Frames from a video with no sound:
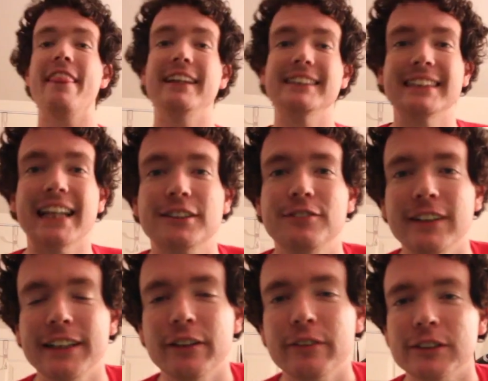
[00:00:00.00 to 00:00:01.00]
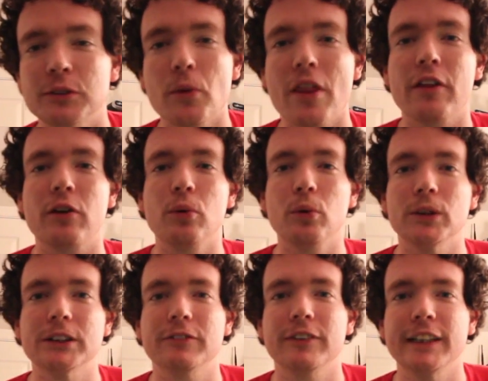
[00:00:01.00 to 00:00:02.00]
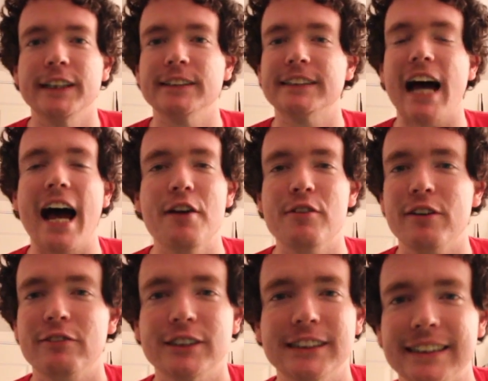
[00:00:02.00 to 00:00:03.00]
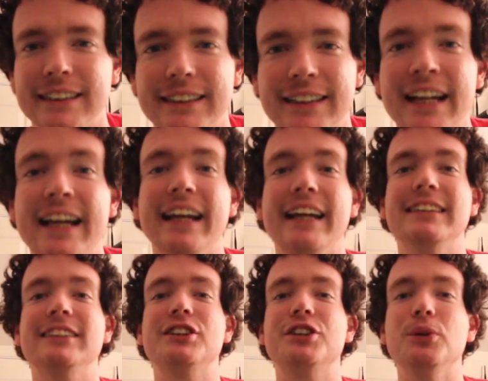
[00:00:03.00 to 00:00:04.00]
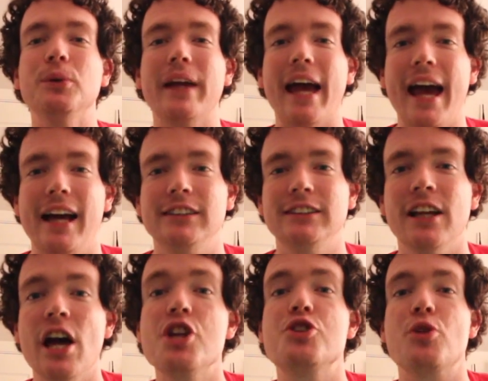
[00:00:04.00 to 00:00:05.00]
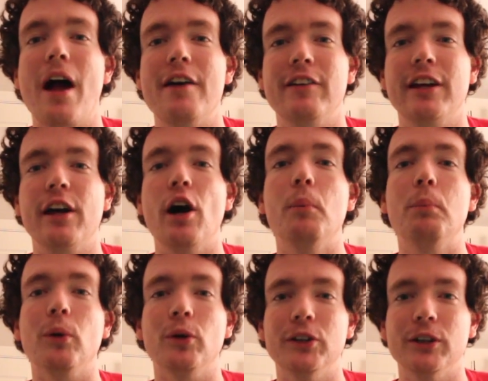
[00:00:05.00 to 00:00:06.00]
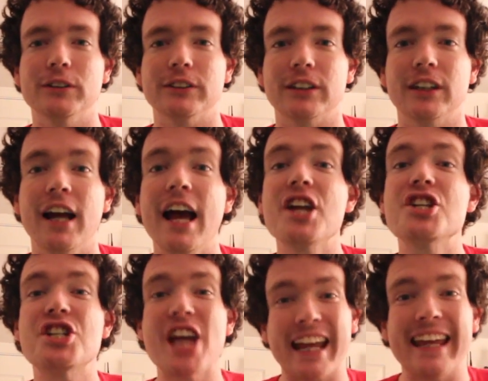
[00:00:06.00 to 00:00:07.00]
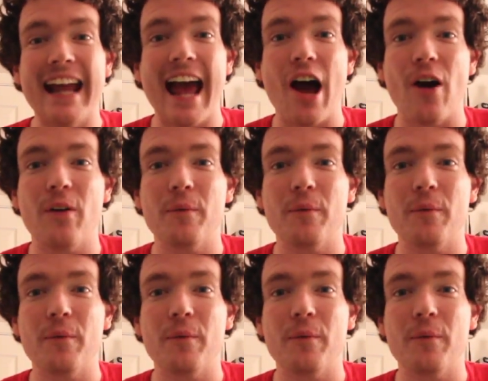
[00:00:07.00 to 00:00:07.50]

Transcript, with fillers: This next video is one of the coolest videos I've ever seen. It's two cats driving a bulldozer. Check it out.